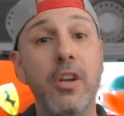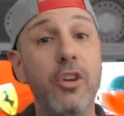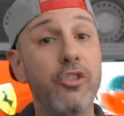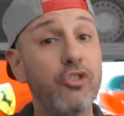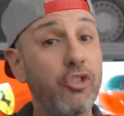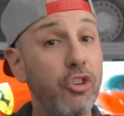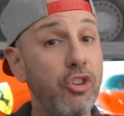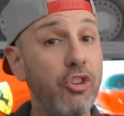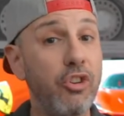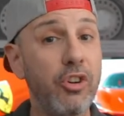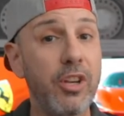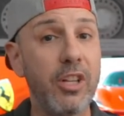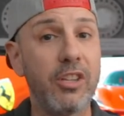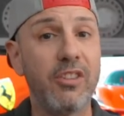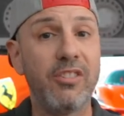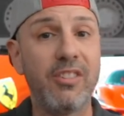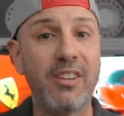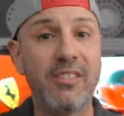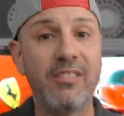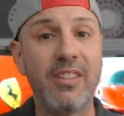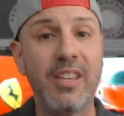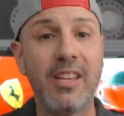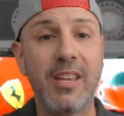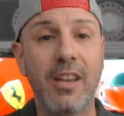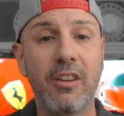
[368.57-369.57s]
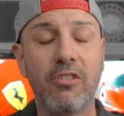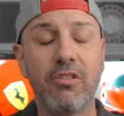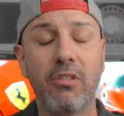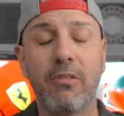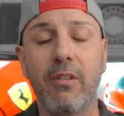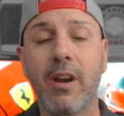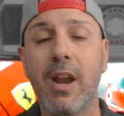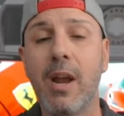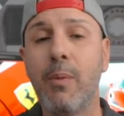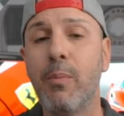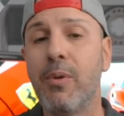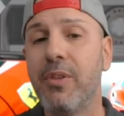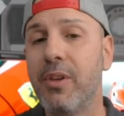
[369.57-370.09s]
So you'll get 16 gigs of
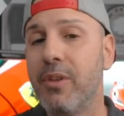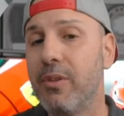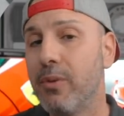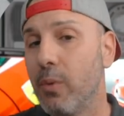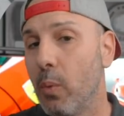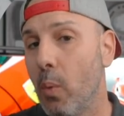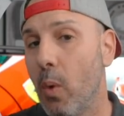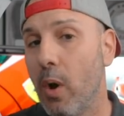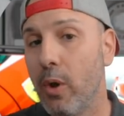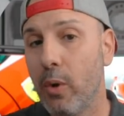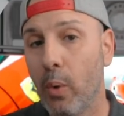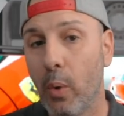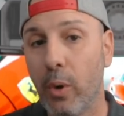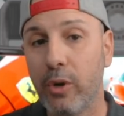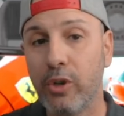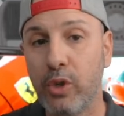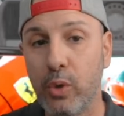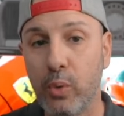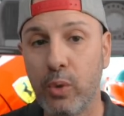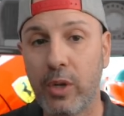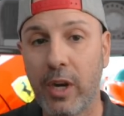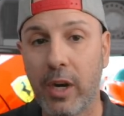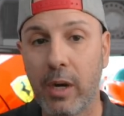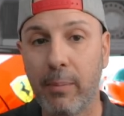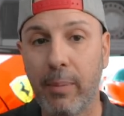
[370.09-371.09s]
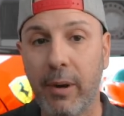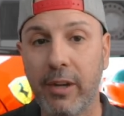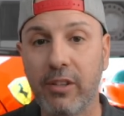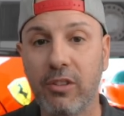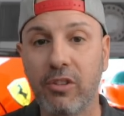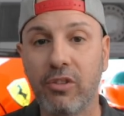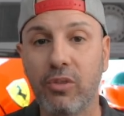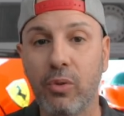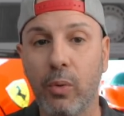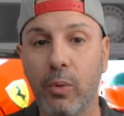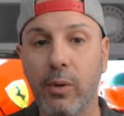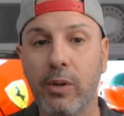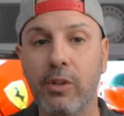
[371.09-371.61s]
RAM with either 1 or 2 terabytes of
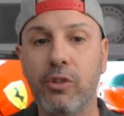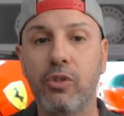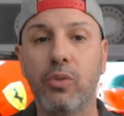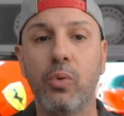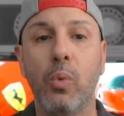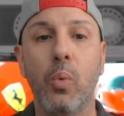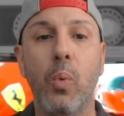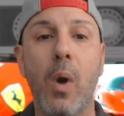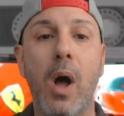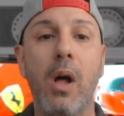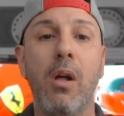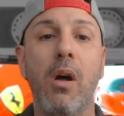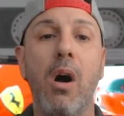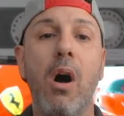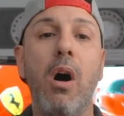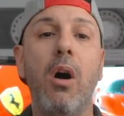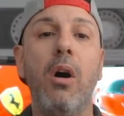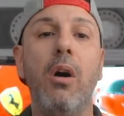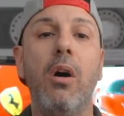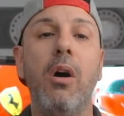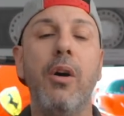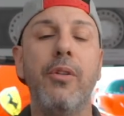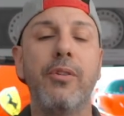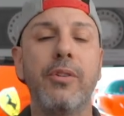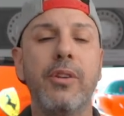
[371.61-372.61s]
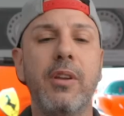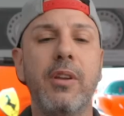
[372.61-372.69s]
storage, while all other